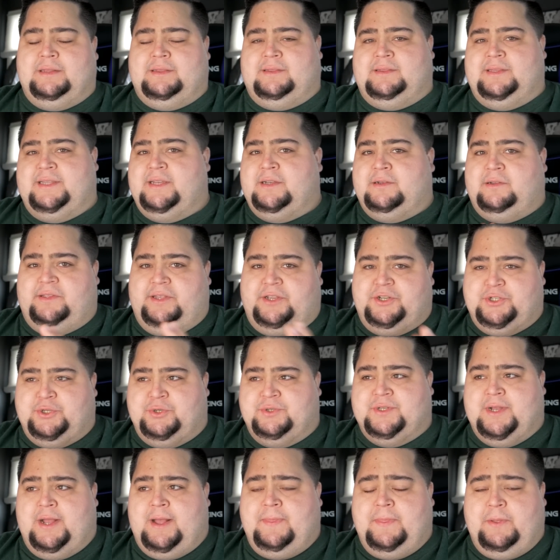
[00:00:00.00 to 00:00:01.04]
legal
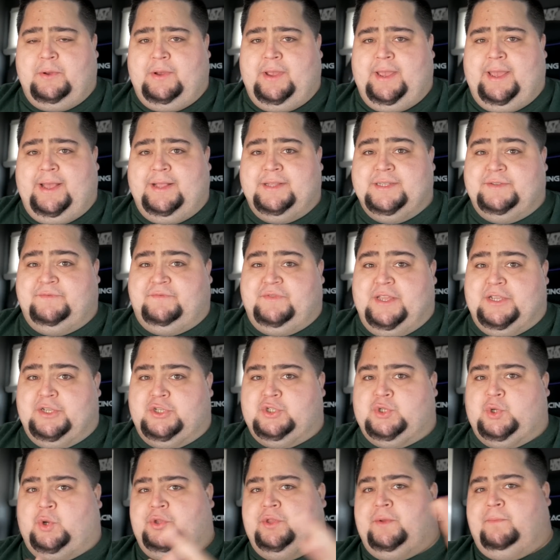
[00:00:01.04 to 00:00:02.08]
issues on their hands if they
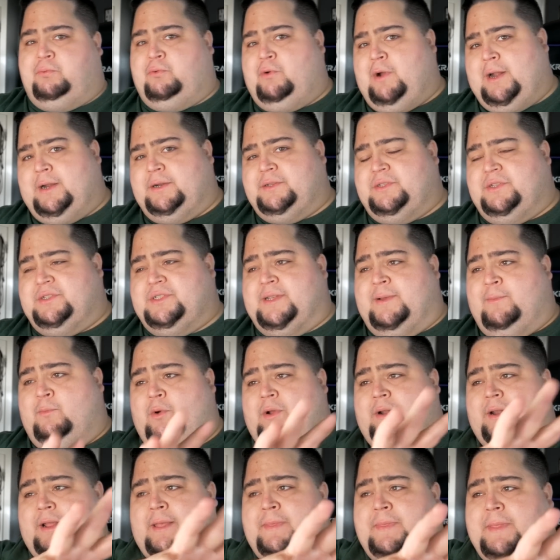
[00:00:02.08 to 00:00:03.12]
sold a product to
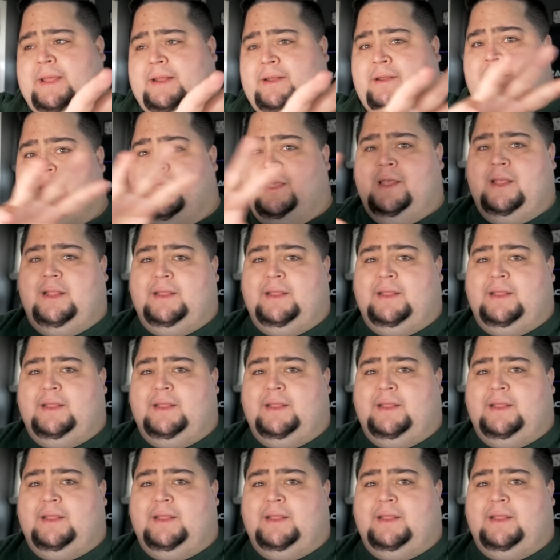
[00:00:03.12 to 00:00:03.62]
someone and then